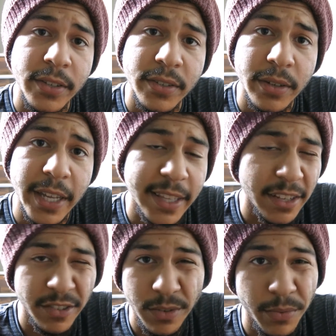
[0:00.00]
So like,
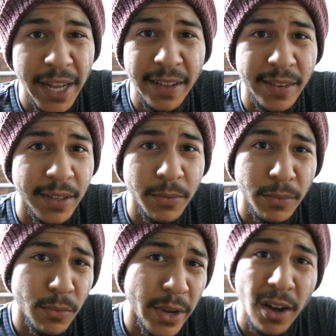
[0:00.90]
that's just the reality
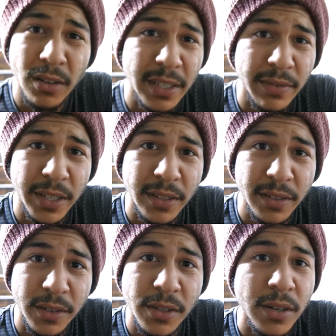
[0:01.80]
we all live
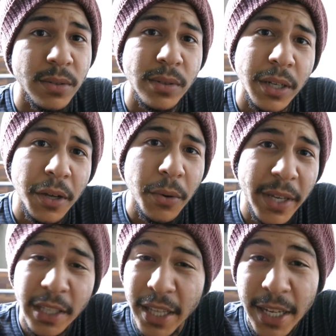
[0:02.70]
in. You know,
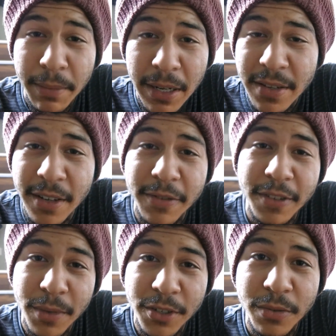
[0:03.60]
we could think about stuff
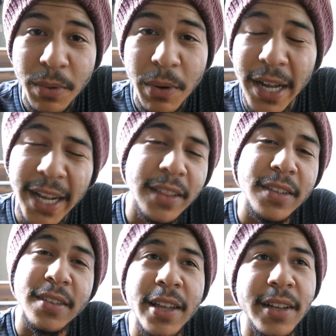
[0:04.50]
as much as we want. I got
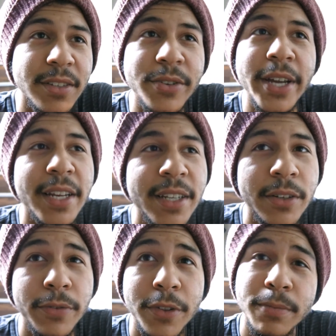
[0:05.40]
this, it's a great
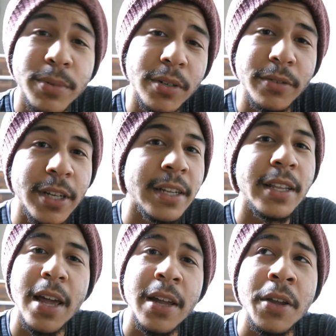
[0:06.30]
idea for this book, da da
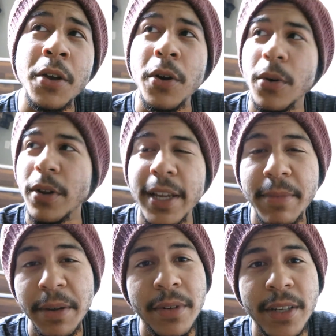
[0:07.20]
da, or like
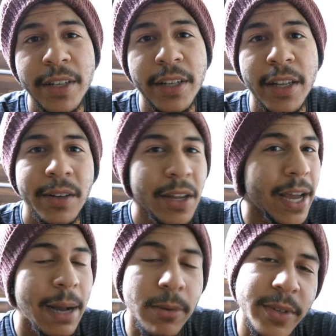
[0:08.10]
maybe da da da.
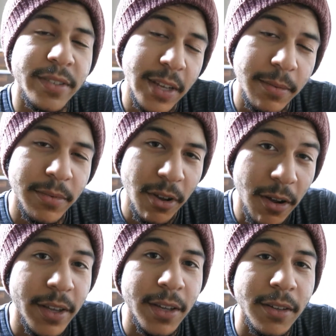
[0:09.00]
How about we stop
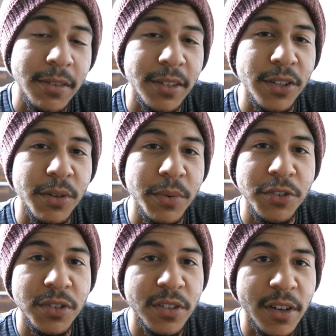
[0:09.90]
talking and we
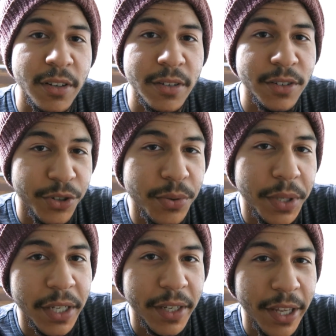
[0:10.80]
just start
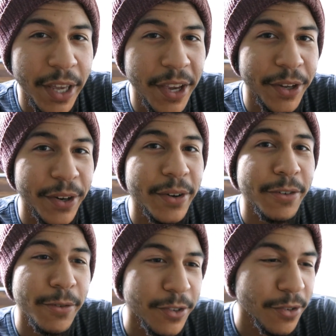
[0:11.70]
doing? You know,
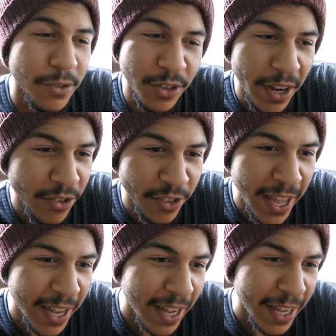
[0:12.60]
once you change
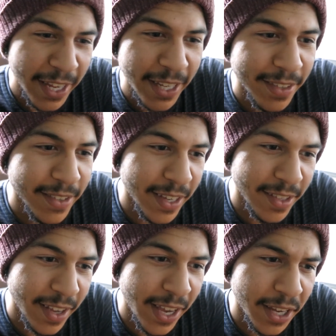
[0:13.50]
that, it's
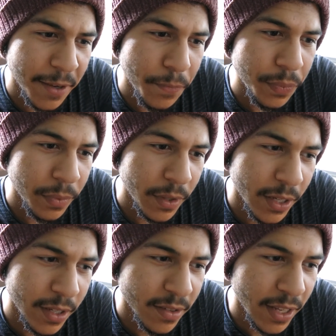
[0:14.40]
like
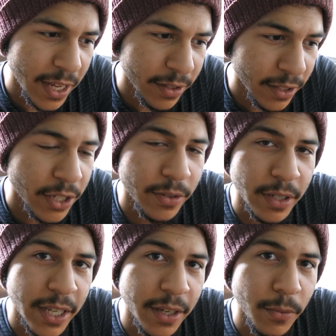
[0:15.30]

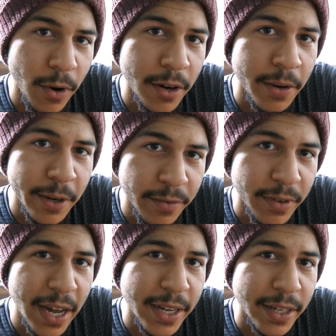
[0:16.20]
literally water and
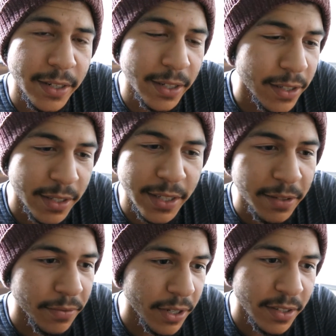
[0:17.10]
fire. The
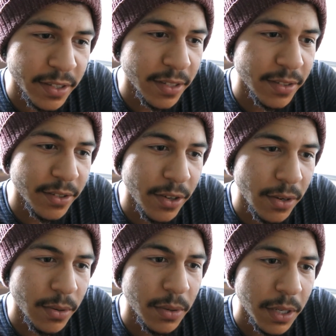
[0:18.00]
difference is
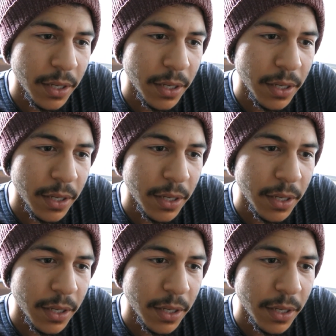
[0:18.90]
so